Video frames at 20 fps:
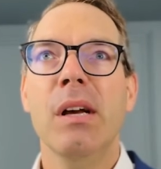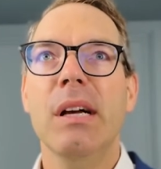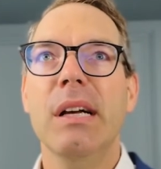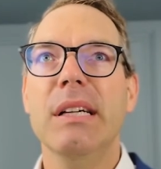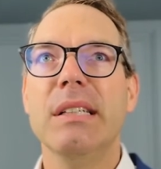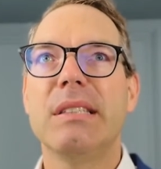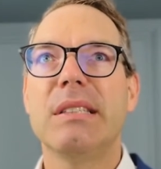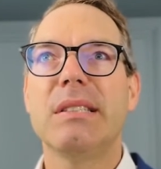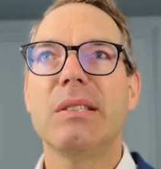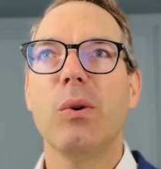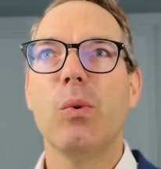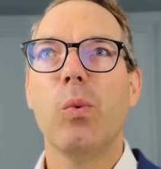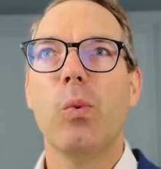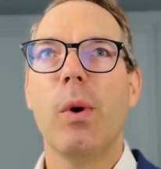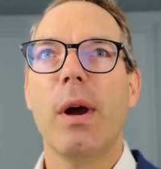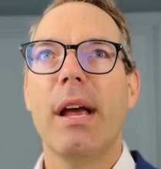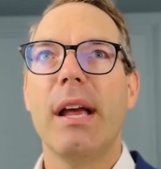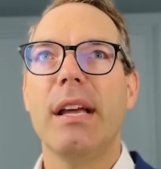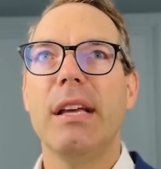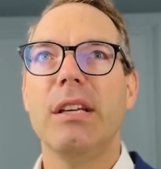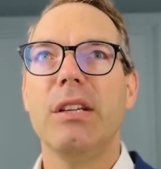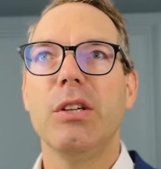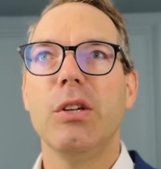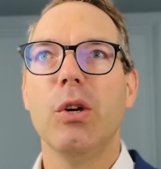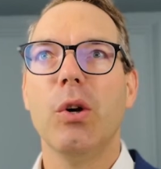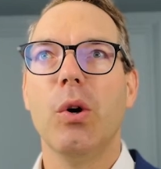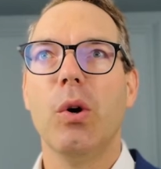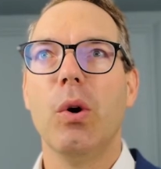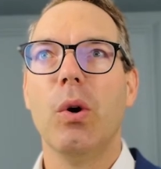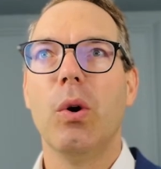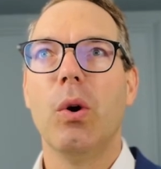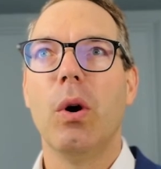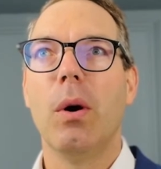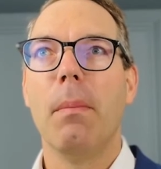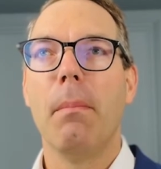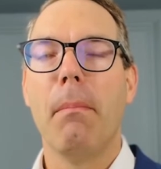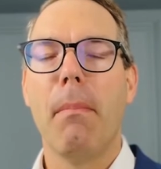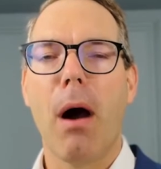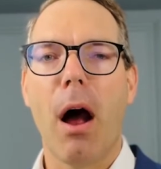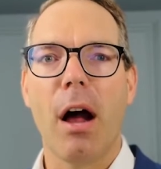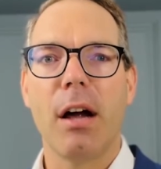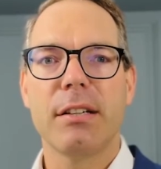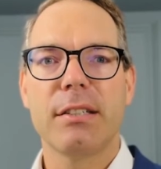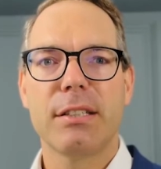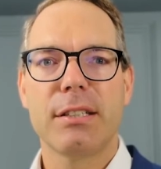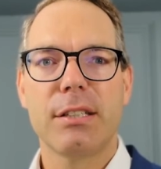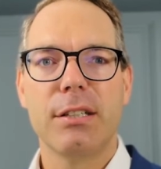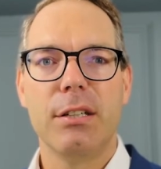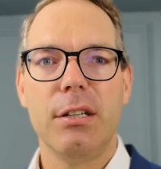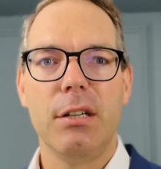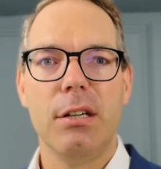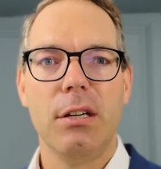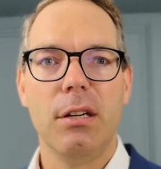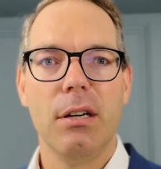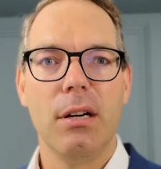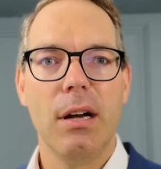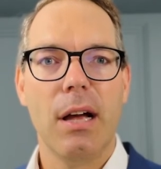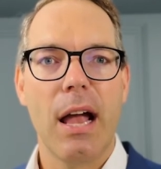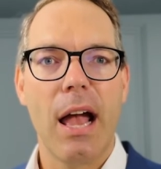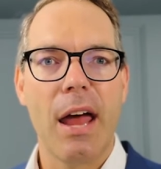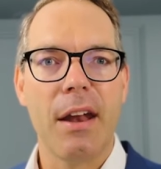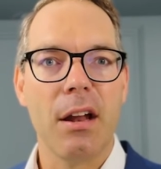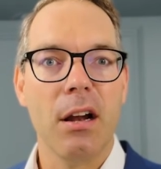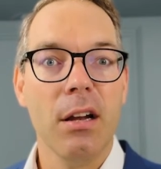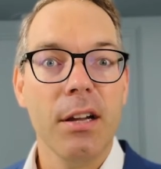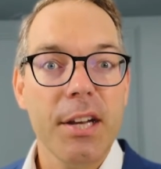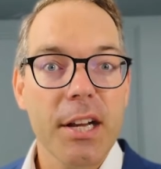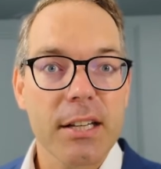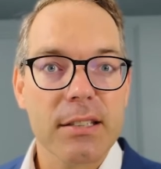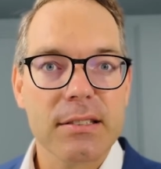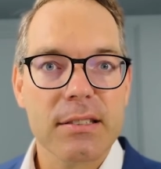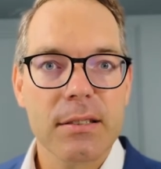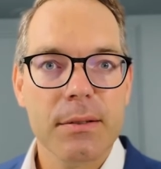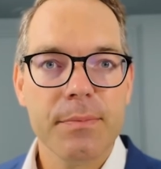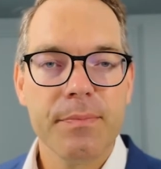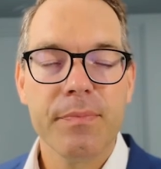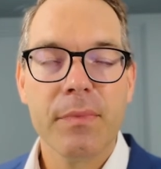It's the way you master analytics.